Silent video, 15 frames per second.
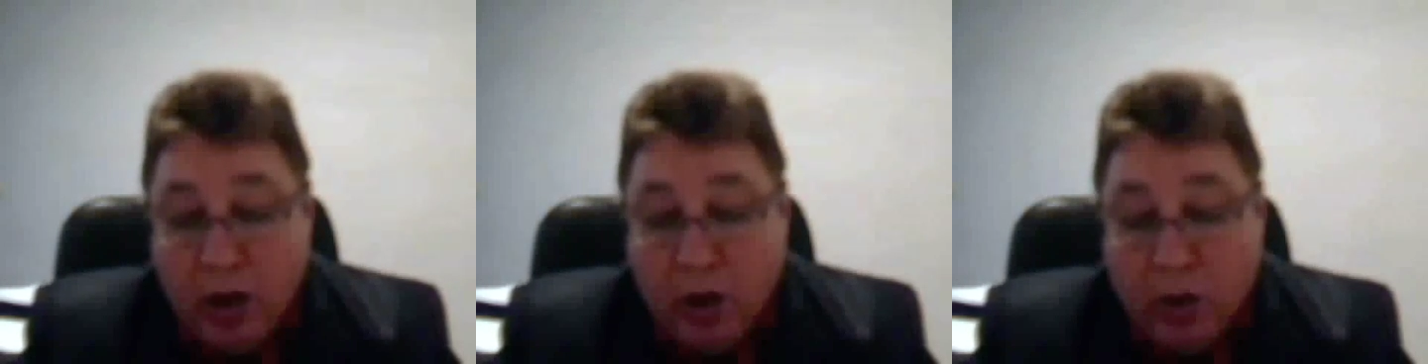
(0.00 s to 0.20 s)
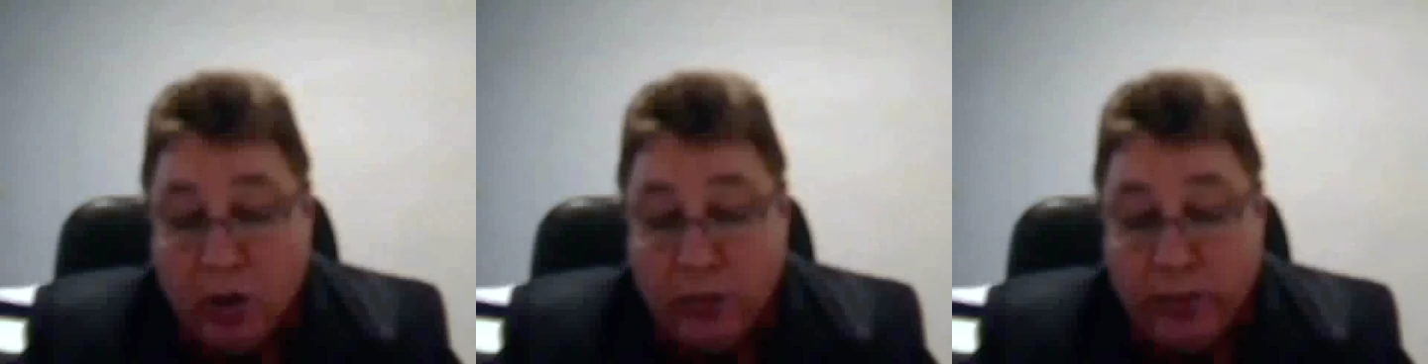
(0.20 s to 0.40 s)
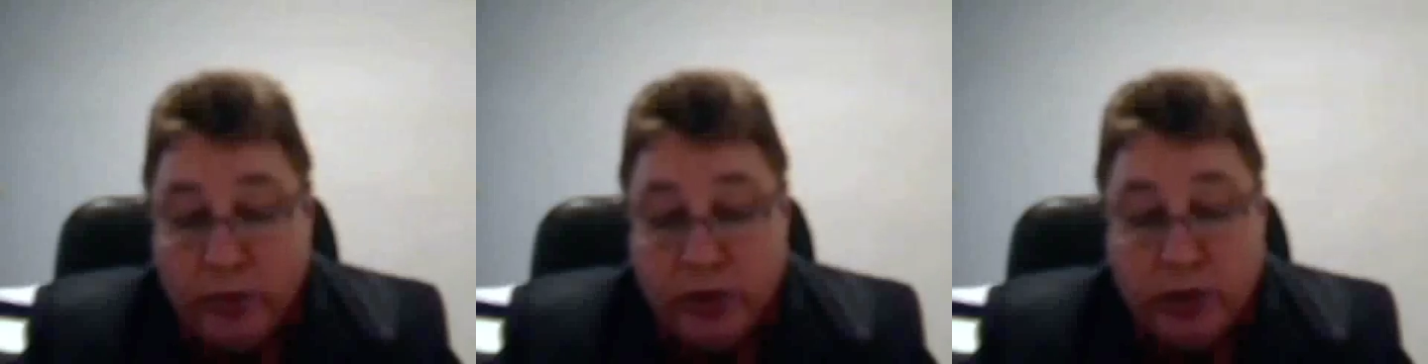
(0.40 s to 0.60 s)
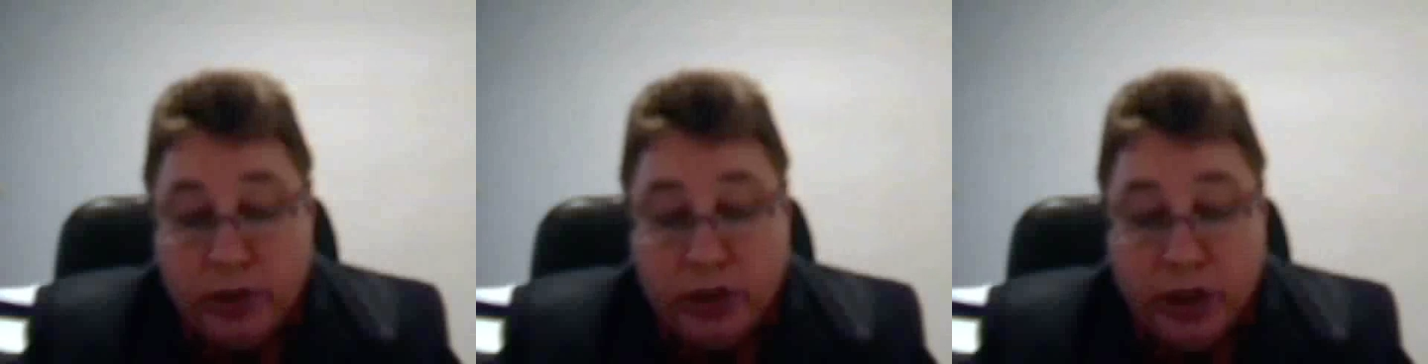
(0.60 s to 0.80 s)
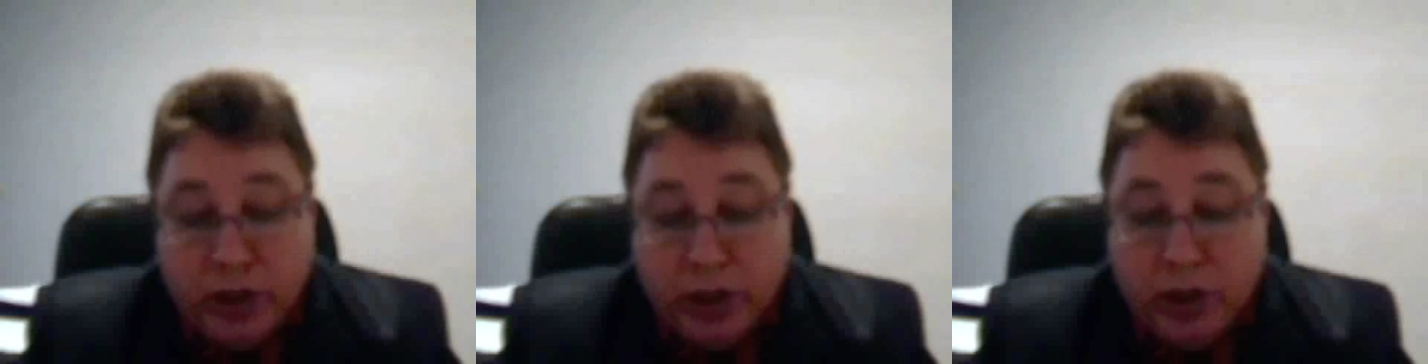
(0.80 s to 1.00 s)
of
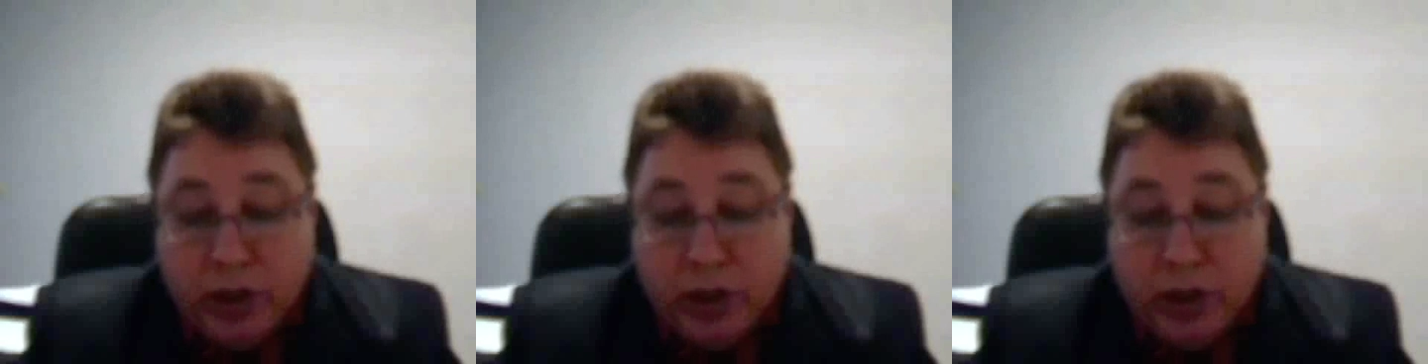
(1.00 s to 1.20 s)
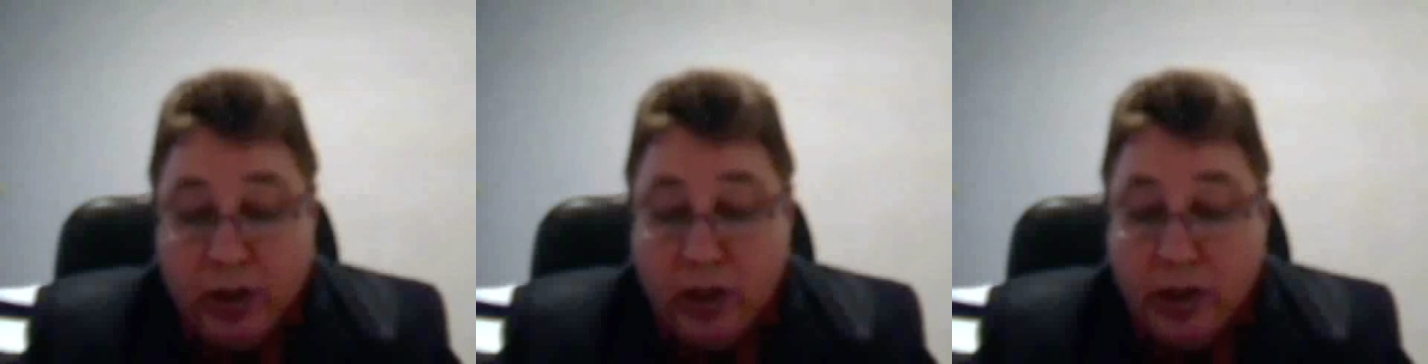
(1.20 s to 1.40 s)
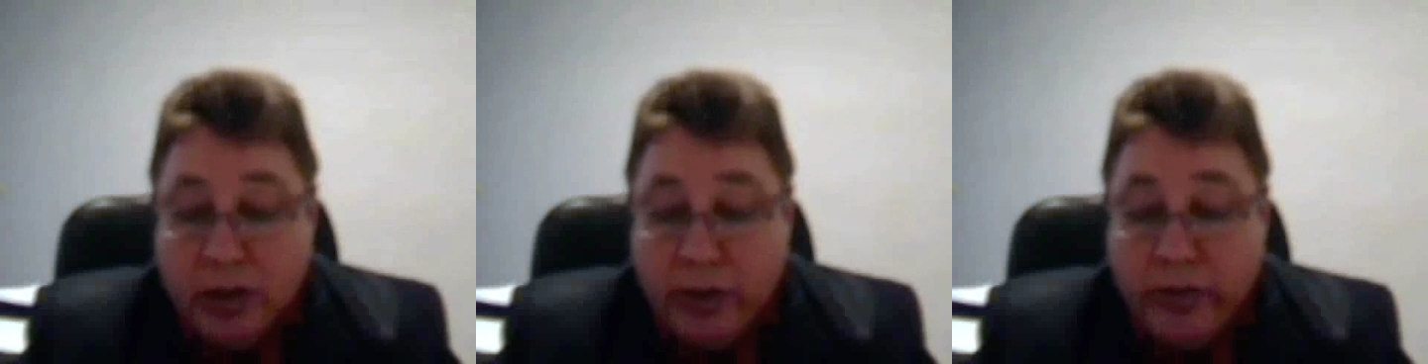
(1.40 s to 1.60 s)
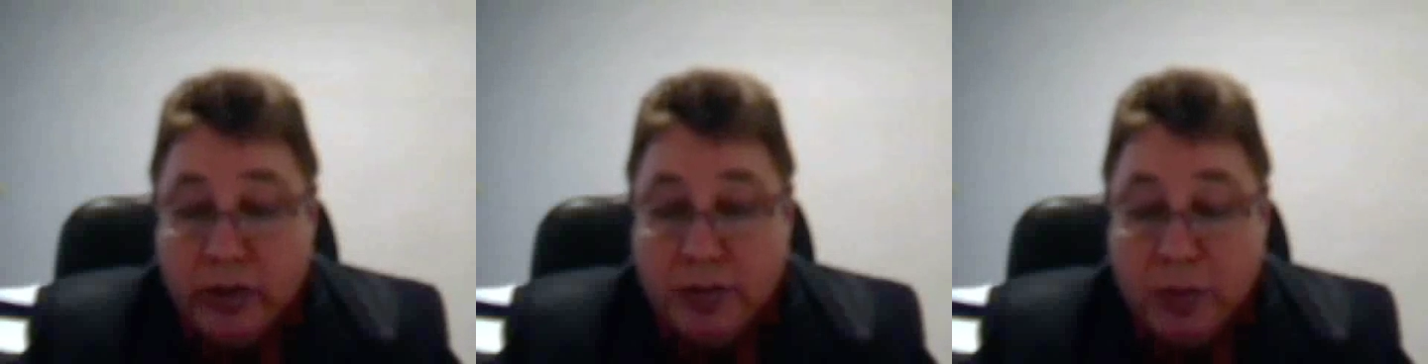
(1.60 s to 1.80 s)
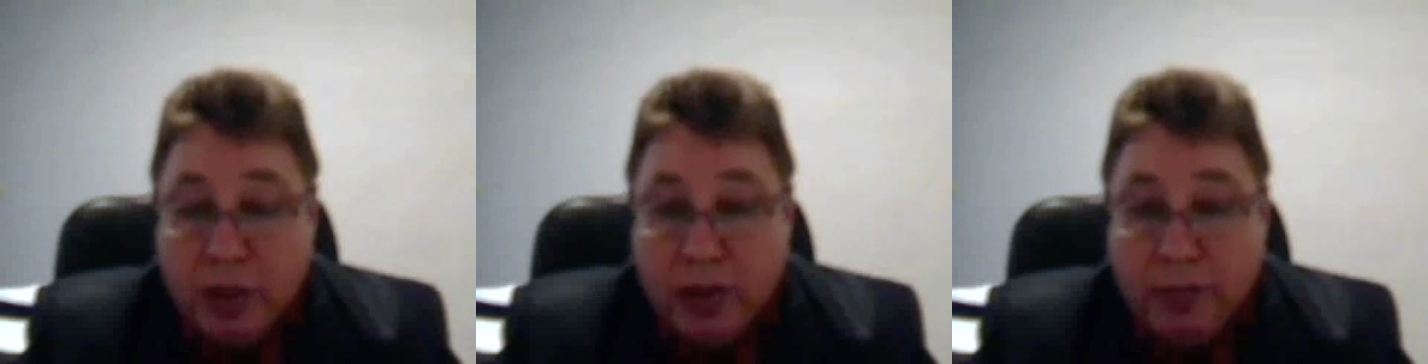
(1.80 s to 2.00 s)
discharged
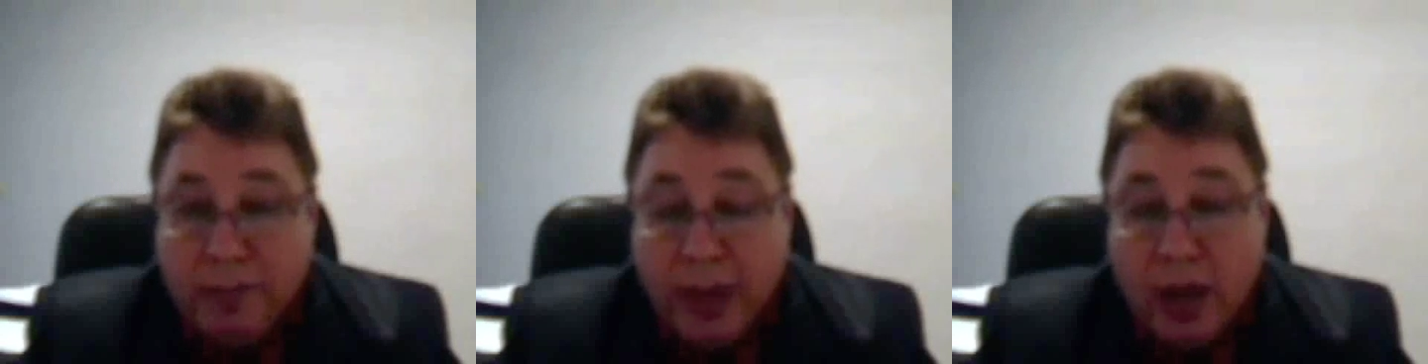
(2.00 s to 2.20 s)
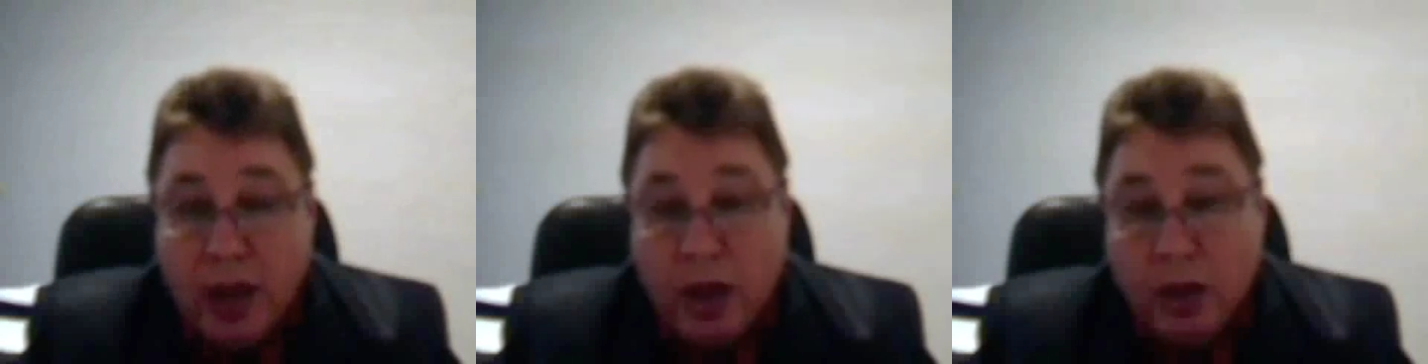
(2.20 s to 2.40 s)
servicemen,